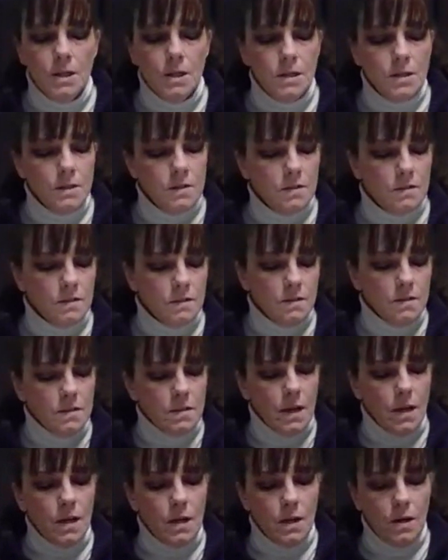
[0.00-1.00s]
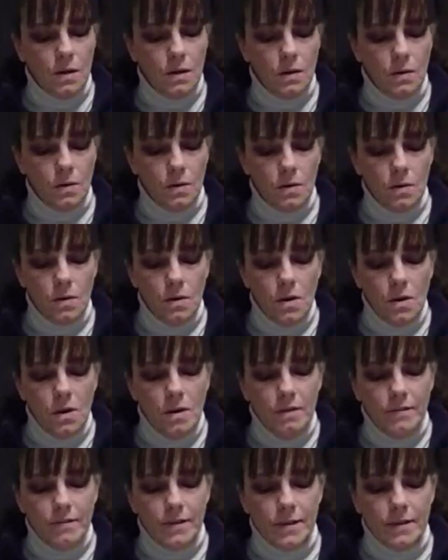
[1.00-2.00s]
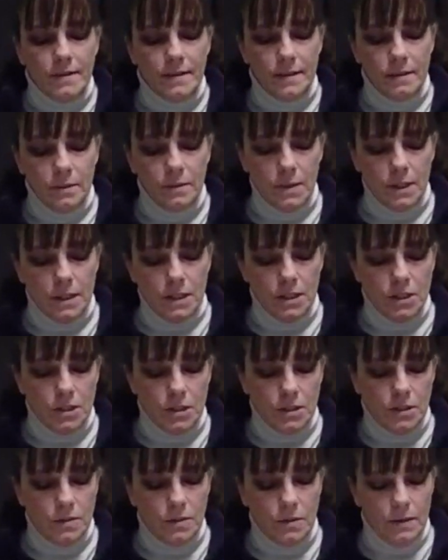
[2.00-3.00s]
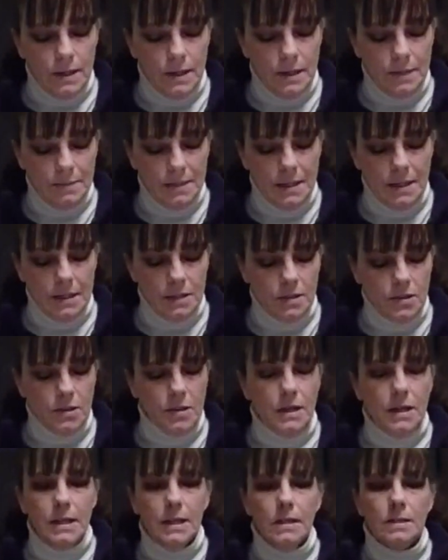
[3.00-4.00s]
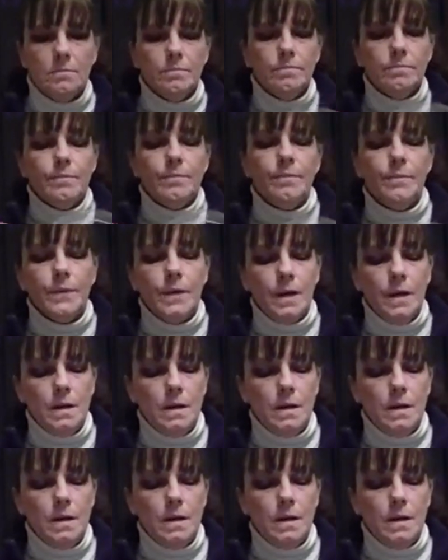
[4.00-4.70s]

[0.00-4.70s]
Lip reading: So first thing we're going to do, and I'm going to try and